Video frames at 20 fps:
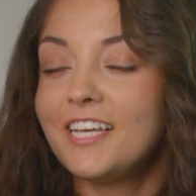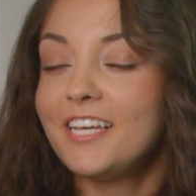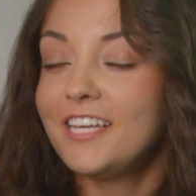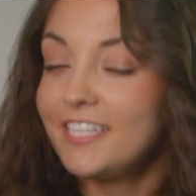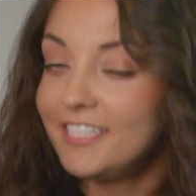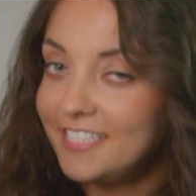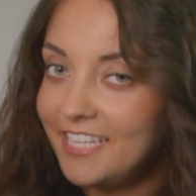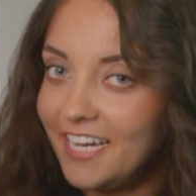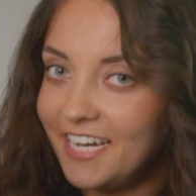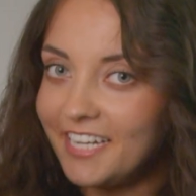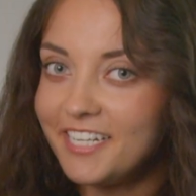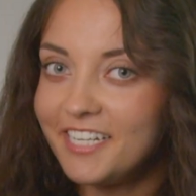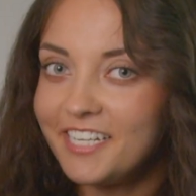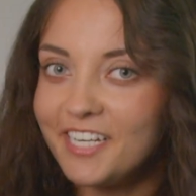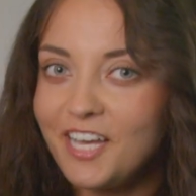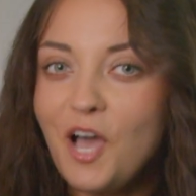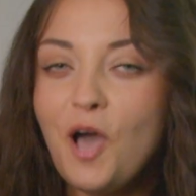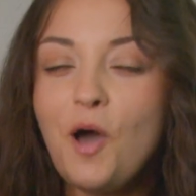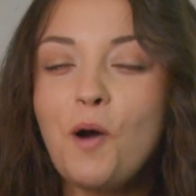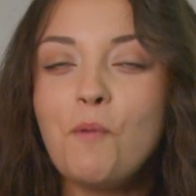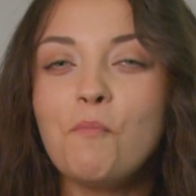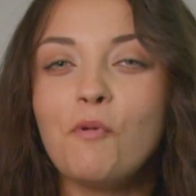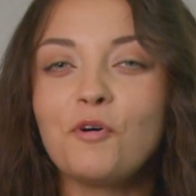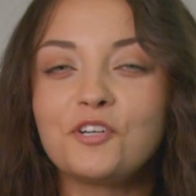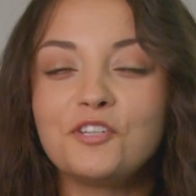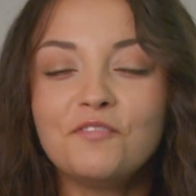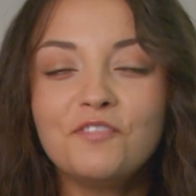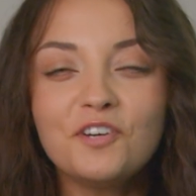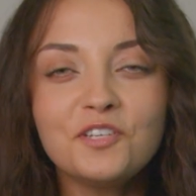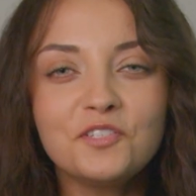Yes, there are
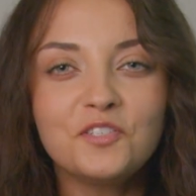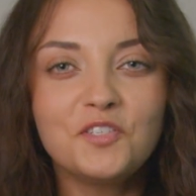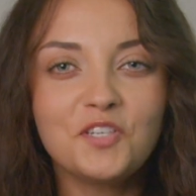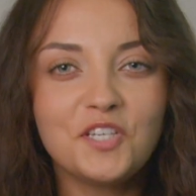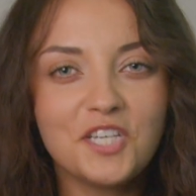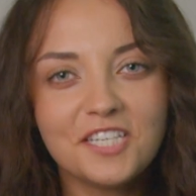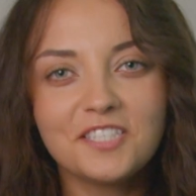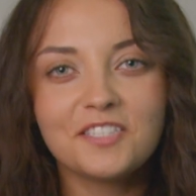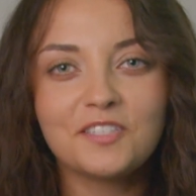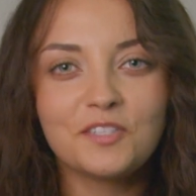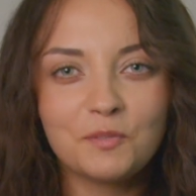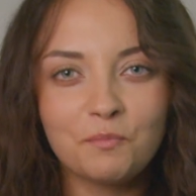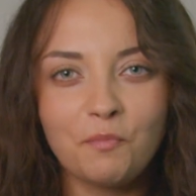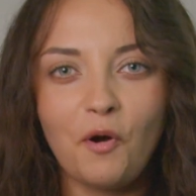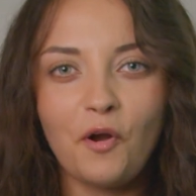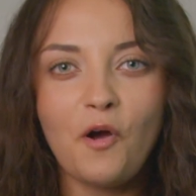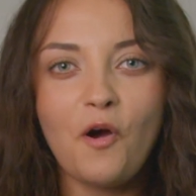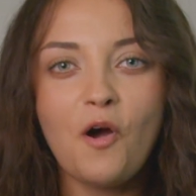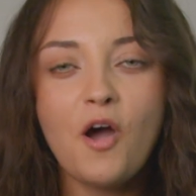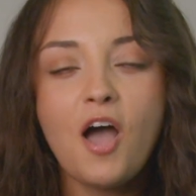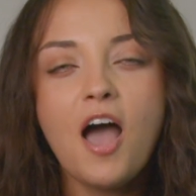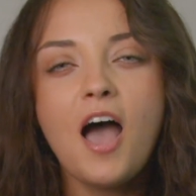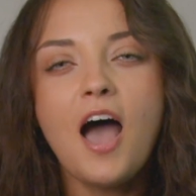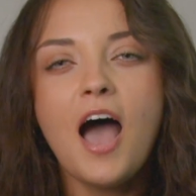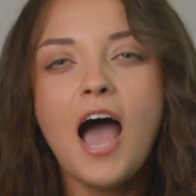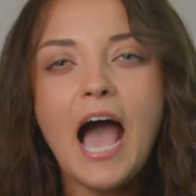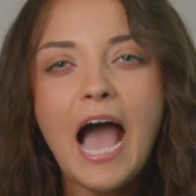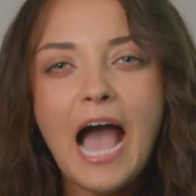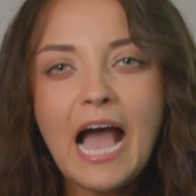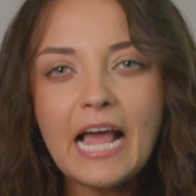plenty of possibilities,
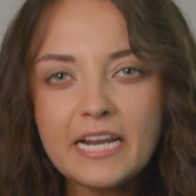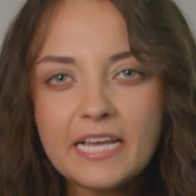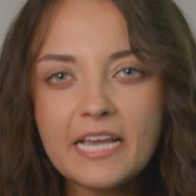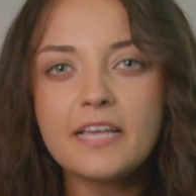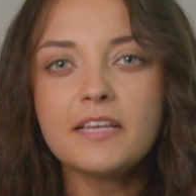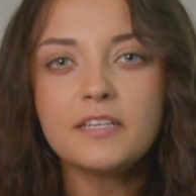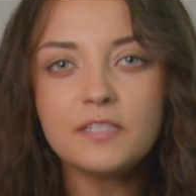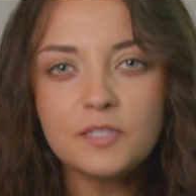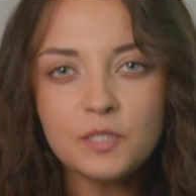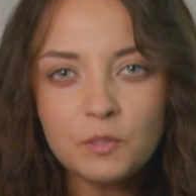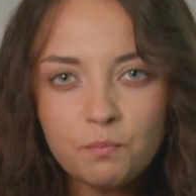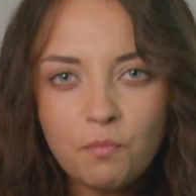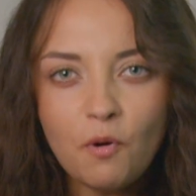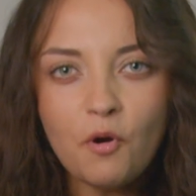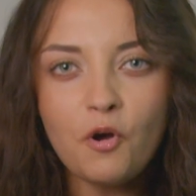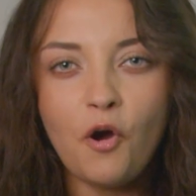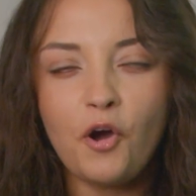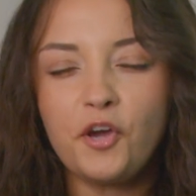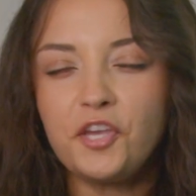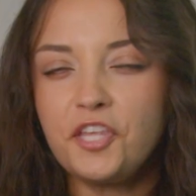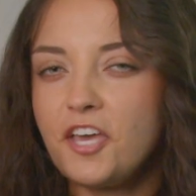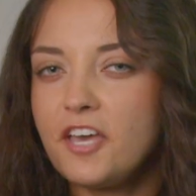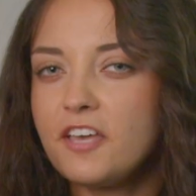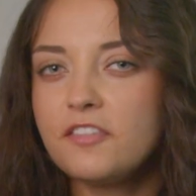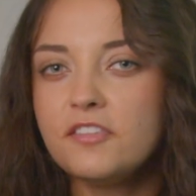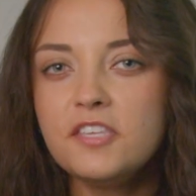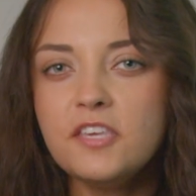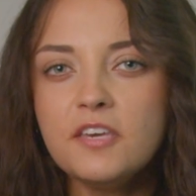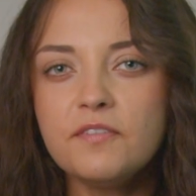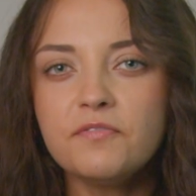but let's not get
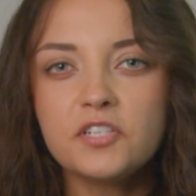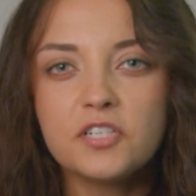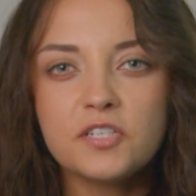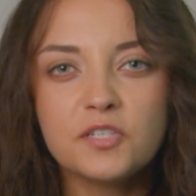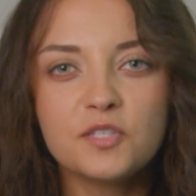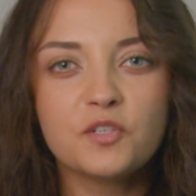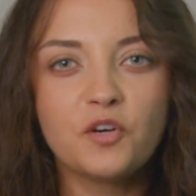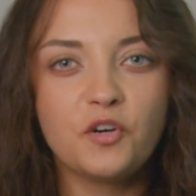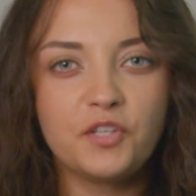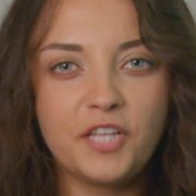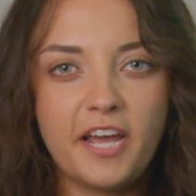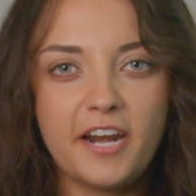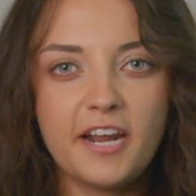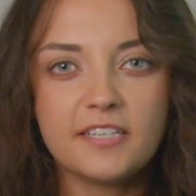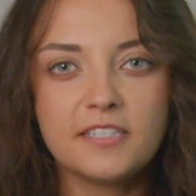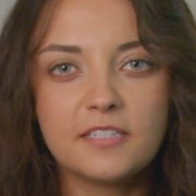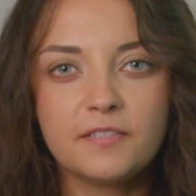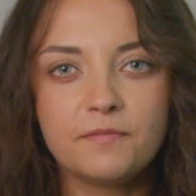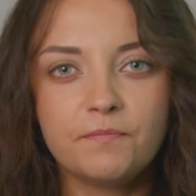ahead of ourselves.